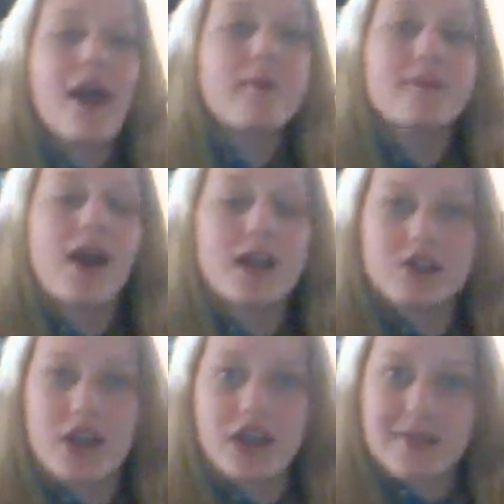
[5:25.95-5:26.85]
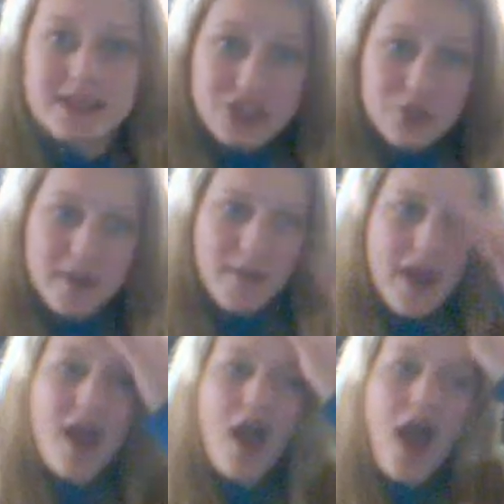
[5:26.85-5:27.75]
I'm not trying to be stupid,
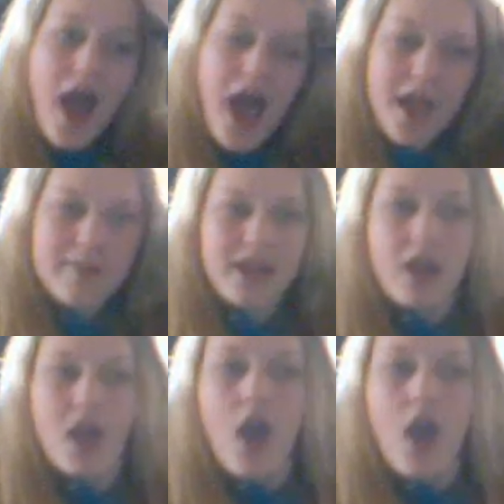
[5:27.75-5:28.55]
but, I mean,